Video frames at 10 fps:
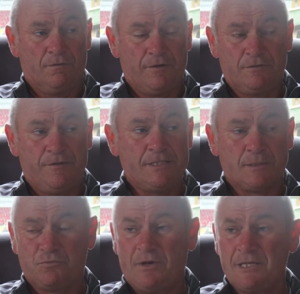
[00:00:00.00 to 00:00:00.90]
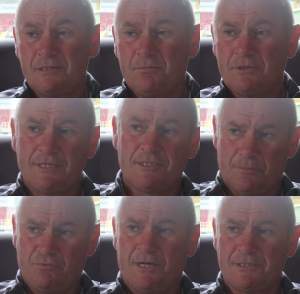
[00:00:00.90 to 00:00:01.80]
felt very surprising, but didn't
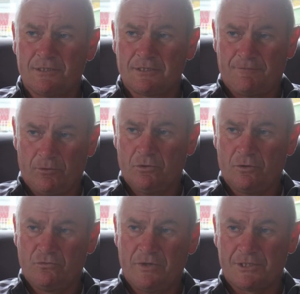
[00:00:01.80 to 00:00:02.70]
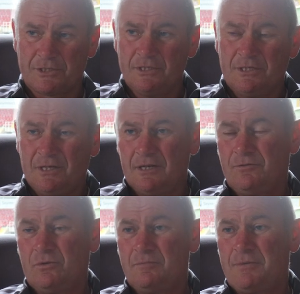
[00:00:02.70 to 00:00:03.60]
surprise us because I thought we looked fresh. And I
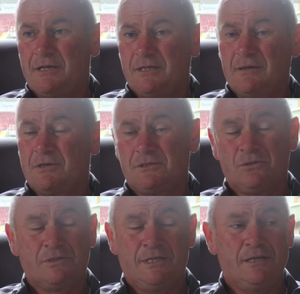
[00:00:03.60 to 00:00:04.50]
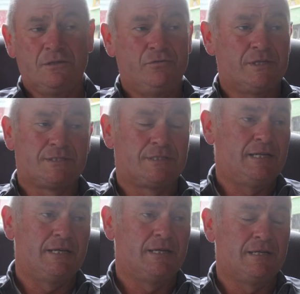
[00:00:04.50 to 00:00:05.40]
thought we'd battle the game because Torquay are great to
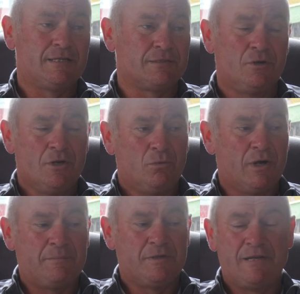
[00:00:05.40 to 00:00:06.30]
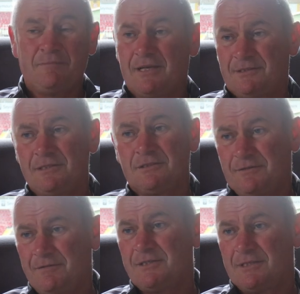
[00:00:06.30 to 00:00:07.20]
say. Like, listen, what happened to them last season is
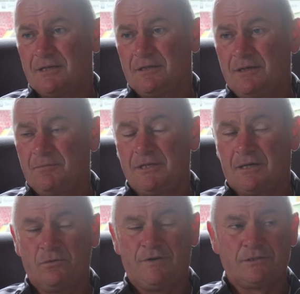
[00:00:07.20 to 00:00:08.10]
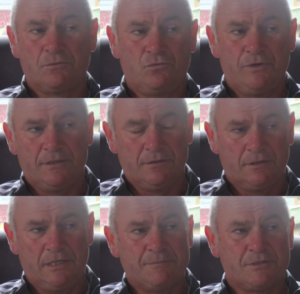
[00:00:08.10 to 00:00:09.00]
very sad. And I mean that. We've had some great
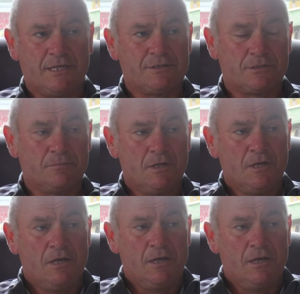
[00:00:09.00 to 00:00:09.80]
little games against them.